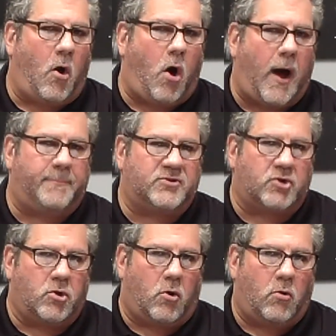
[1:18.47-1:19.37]

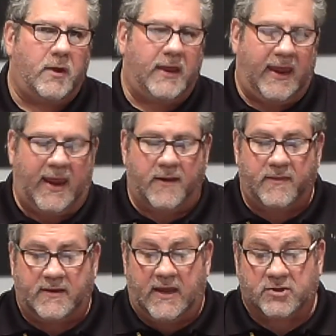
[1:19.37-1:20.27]
optional in
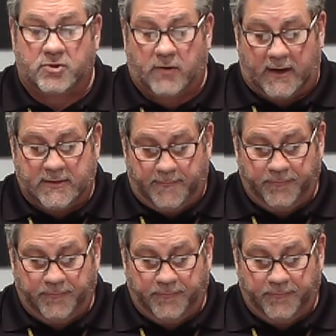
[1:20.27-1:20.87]
the district.